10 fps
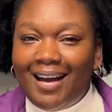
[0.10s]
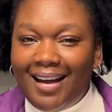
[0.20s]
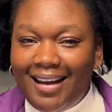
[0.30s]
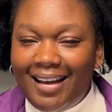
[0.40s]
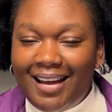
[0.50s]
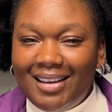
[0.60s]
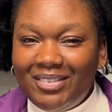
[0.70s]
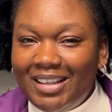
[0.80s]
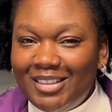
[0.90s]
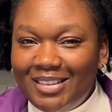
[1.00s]
Hi,
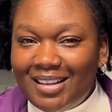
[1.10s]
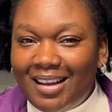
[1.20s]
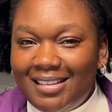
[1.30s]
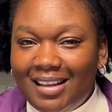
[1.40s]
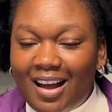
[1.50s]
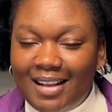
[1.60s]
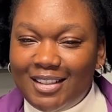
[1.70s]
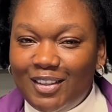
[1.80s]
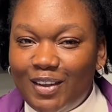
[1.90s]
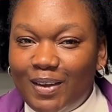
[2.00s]
I'm Rachel Johnson,
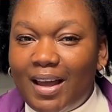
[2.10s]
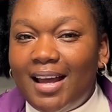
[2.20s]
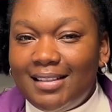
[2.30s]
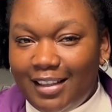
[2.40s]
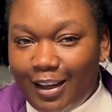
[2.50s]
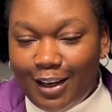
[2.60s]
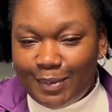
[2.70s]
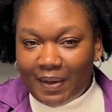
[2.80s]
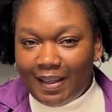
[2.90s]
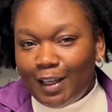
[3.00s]
also known as the
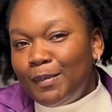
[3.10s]
Charismatic